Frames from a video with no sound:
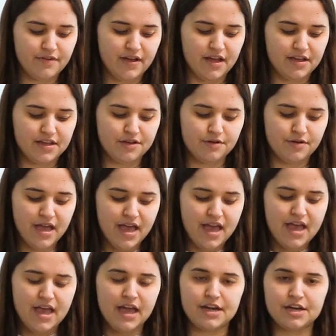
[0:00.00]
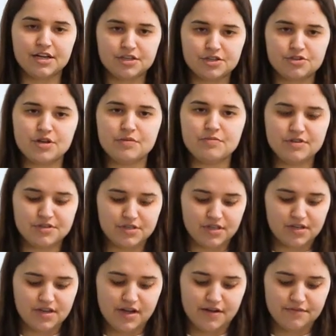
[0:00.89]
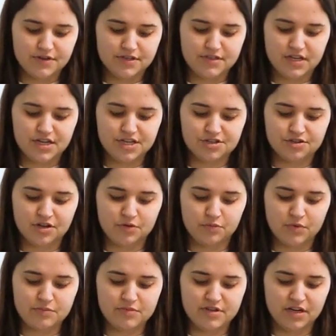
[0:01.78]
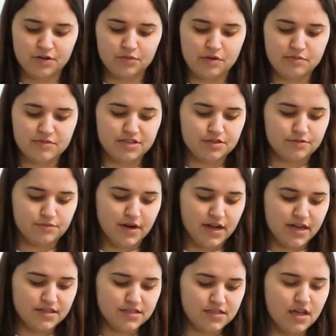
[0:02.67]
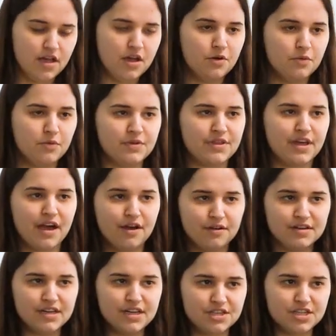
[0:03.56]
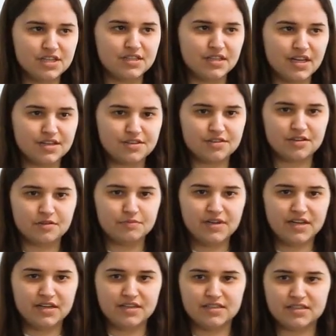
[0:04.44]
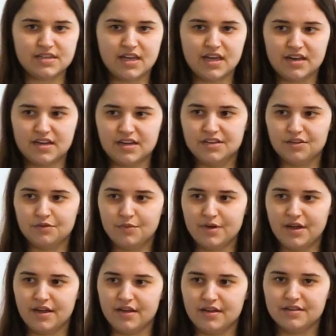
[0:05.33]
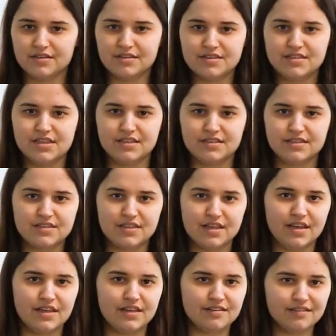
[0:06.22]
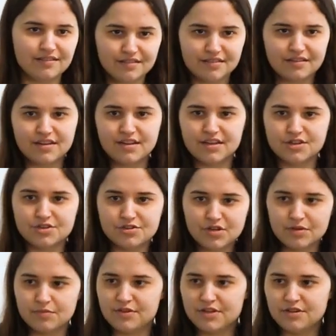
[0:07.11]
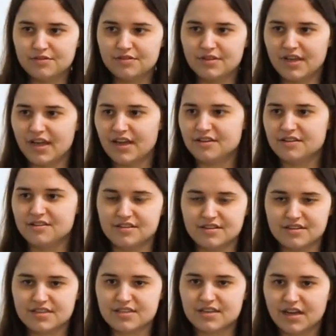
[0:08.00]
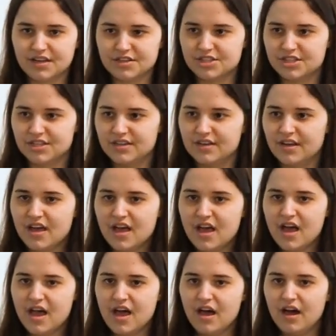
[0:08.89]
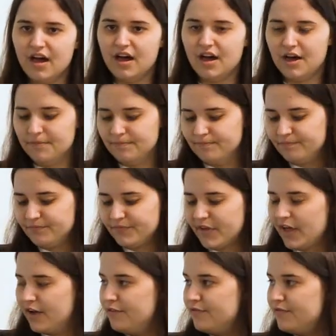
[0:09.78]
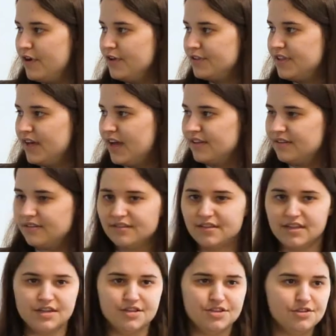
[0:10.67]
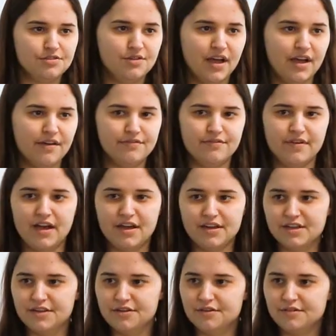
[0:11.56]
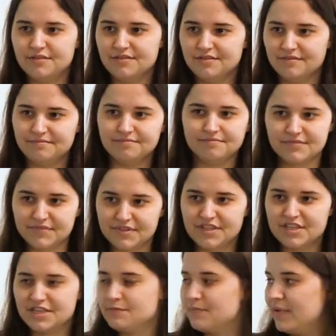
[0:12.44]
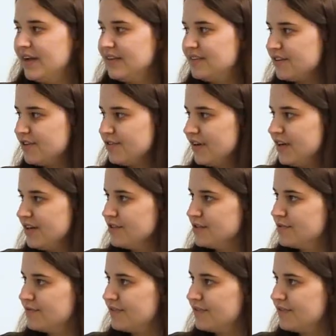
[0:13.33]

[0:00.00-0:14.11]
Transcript: value and contribute to the conversation on women and women's rights without Nietzsche's lesser opinions getting in the way, since they contribute, they add to discussion, Um, I felt that they do have value despite the creator's